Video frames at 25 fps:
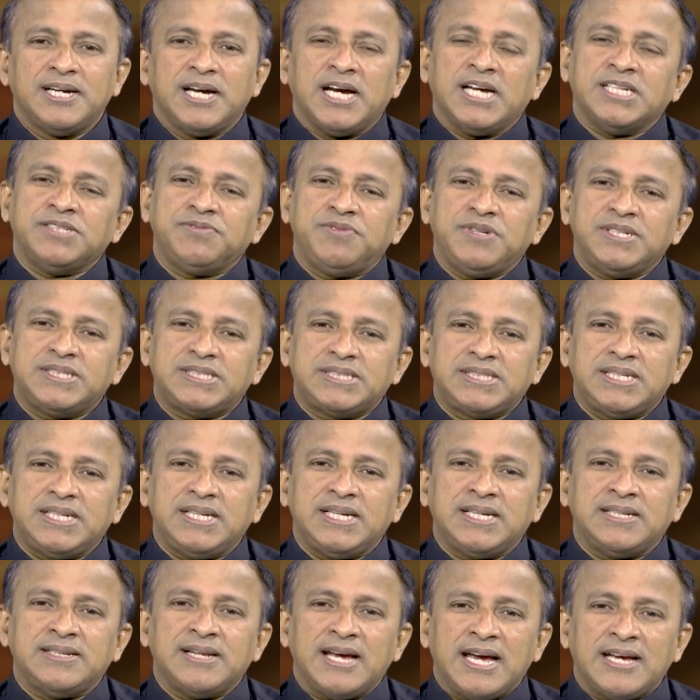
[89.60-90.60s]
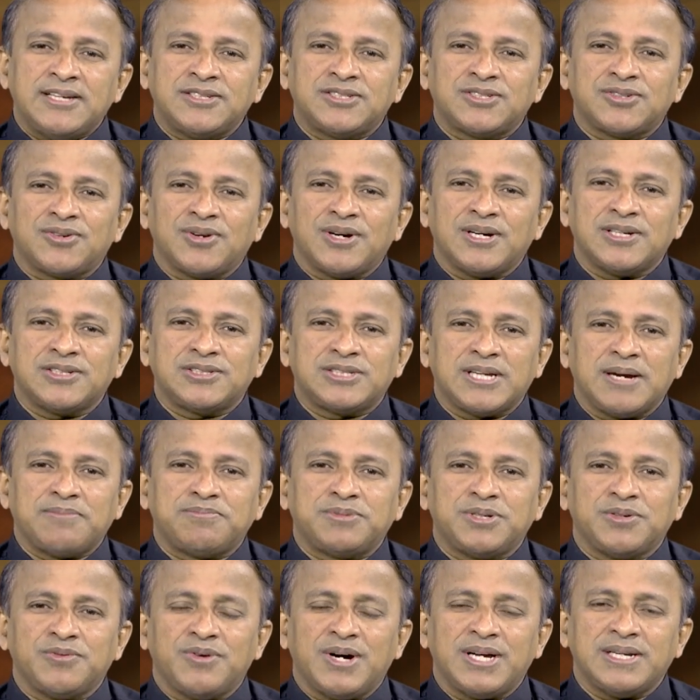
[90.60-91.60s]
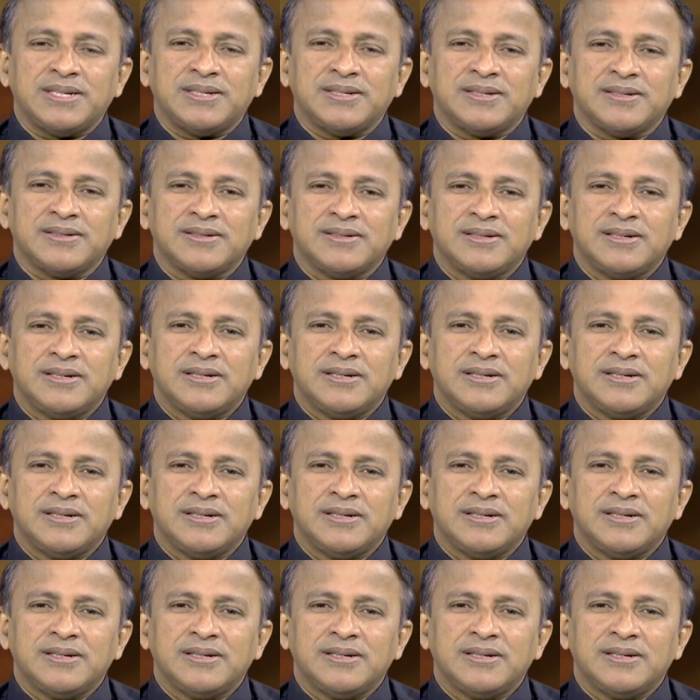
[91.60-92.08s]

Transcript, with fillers: as we see in Ezra chapter 1.